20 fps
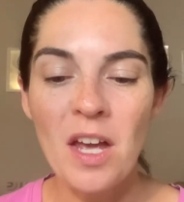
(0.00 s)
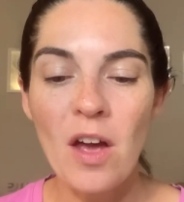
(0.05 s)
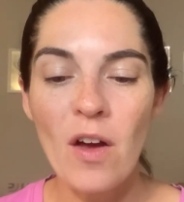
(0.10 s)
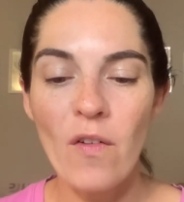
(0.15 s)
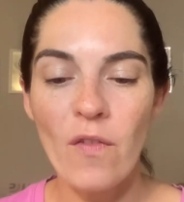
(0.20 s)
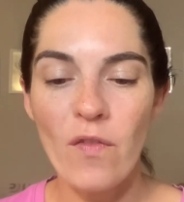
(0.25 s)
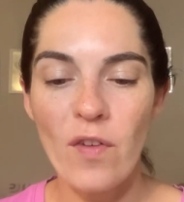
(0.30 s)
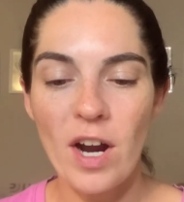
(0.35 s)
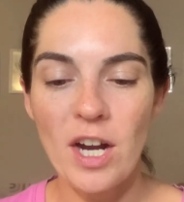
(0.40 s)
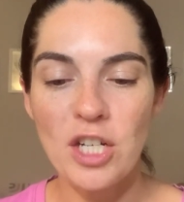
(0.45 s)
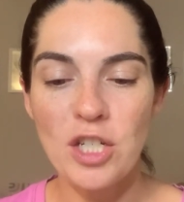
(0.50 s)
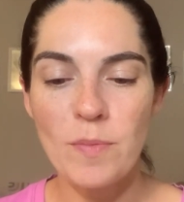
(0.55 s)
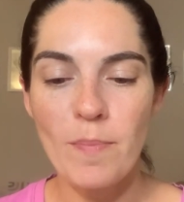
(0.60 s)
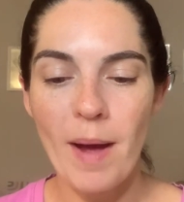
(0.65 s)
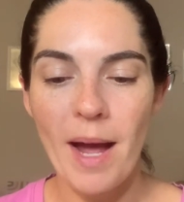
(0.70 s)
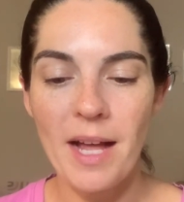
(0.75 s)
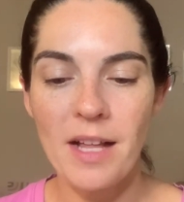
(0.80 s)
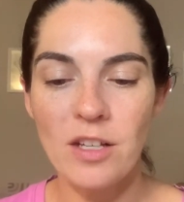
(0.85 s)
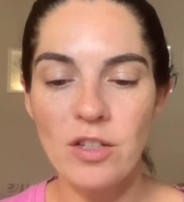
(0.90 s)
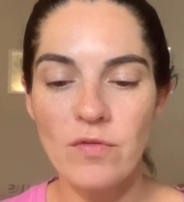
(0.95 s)
Fresh
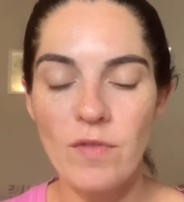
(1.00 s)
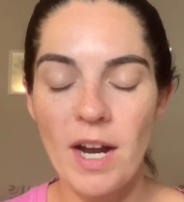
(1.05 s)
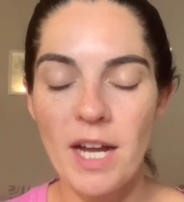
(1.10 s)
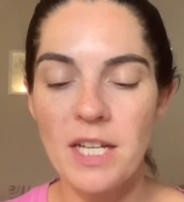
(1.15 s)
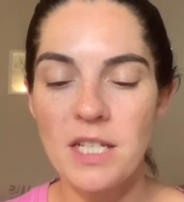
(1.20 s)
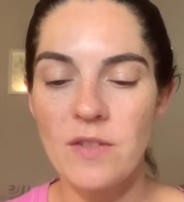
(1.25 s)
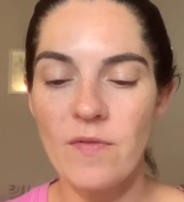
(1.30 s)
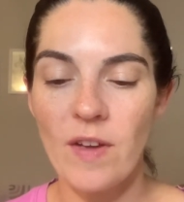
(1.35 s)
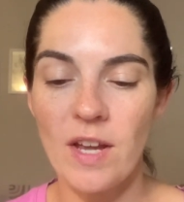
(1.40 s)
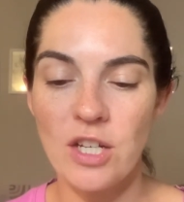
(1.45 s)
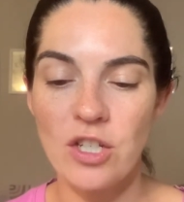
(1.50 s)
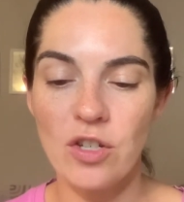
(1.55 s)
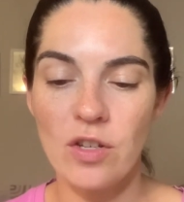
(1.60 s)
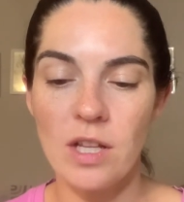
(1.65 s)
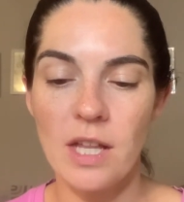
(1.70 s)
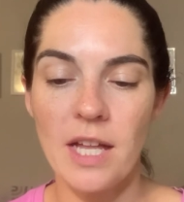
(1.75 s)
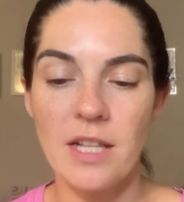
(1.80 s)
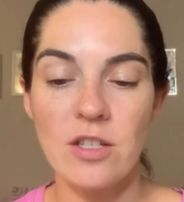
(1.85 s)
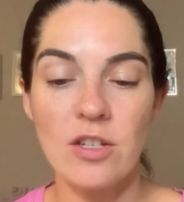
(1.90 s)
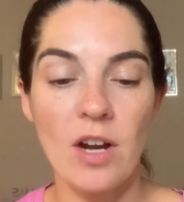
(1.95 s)
Mild Rice Facial
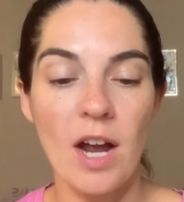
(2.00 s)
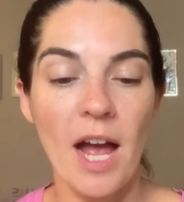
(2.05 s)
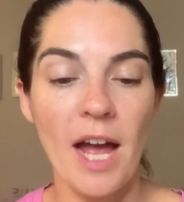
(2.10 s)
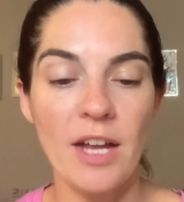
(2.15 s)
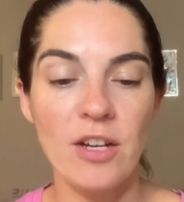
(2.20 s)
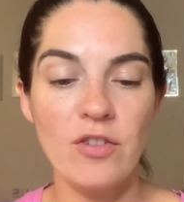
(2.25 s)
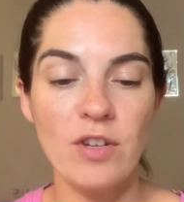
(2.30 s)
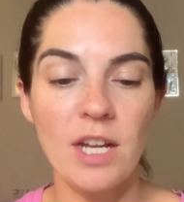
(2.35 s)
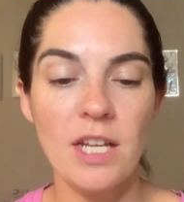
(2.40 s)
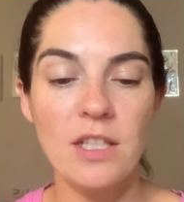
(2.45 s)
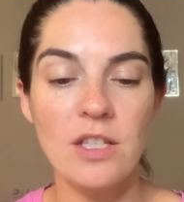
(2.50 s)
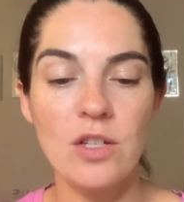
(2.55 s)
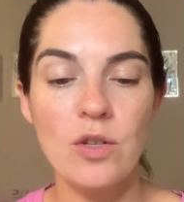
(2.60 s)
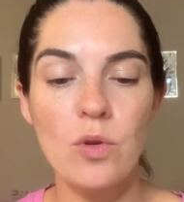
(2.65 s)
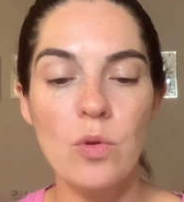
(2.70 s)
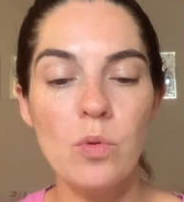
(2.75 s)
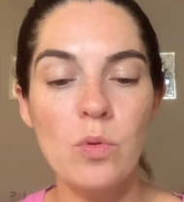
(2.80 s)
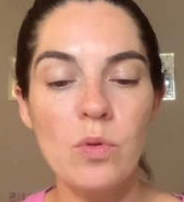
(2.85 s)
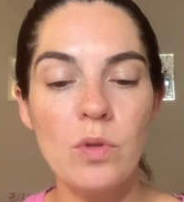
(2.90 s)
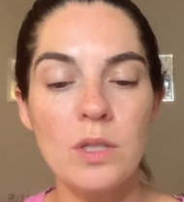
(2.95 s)
Cleanser hydrates,
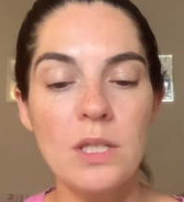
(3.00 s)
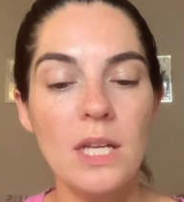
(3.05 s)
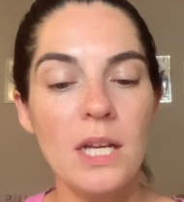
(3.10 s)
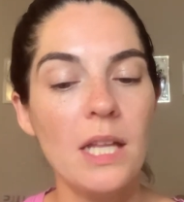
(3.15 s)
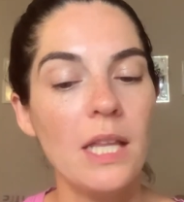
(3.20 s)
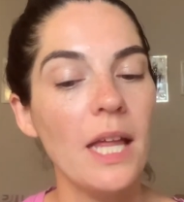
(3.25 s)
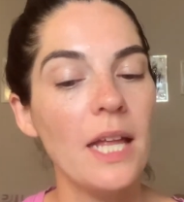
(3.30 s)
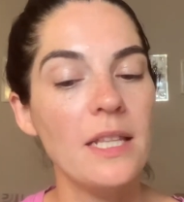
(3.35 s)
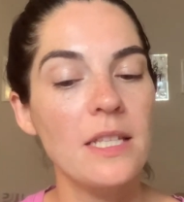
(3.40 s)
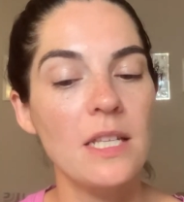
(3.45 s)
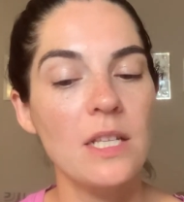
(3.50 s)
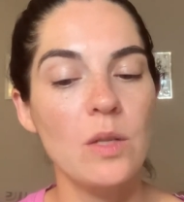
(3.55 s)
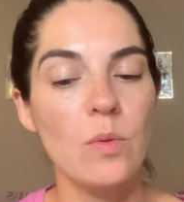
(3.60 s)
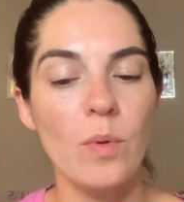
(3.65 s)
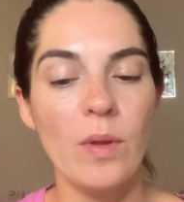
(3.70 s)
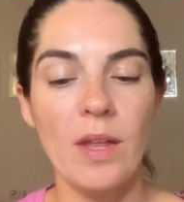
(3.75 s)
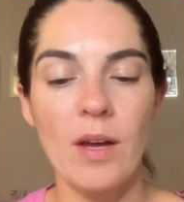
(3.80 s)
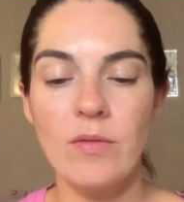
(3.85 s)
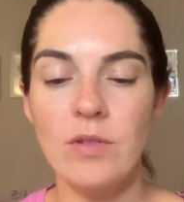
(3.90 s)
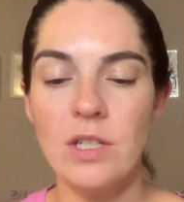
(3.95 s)
cools, and cleanses
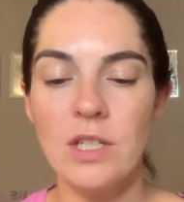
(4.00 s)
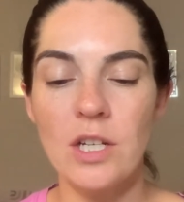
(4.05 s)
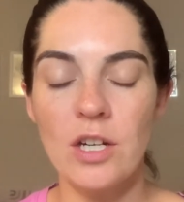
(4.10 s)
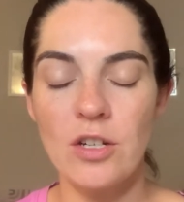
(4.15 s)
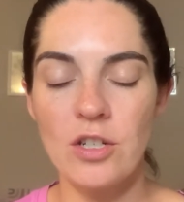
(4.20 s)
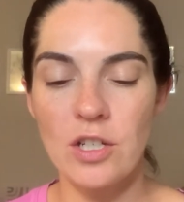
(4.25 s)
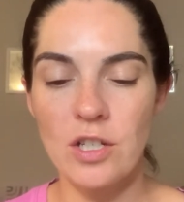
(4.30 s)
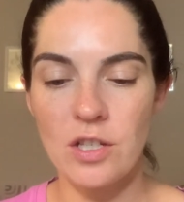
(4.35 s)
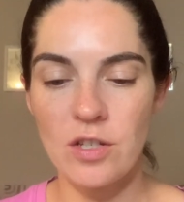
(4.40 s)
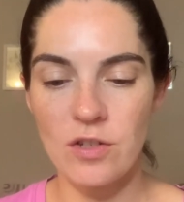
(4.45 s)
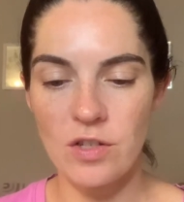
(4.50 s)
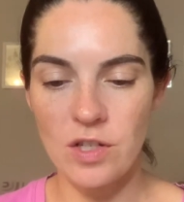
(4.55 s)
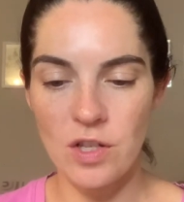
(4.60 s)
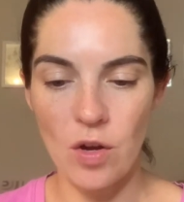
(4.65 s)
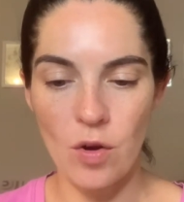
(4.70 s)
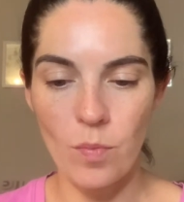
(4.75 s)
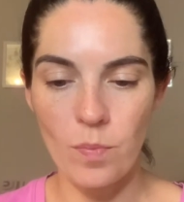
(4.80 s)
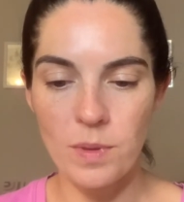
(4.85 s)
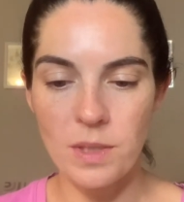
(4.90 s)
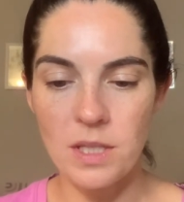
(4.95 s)
without detergents or
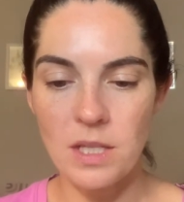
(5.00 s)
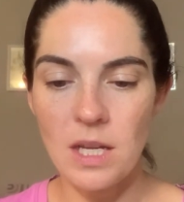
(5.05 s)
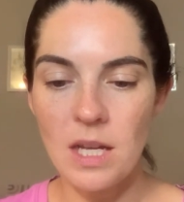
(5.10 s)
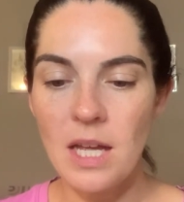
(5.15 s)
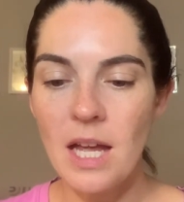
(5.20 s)
soaps.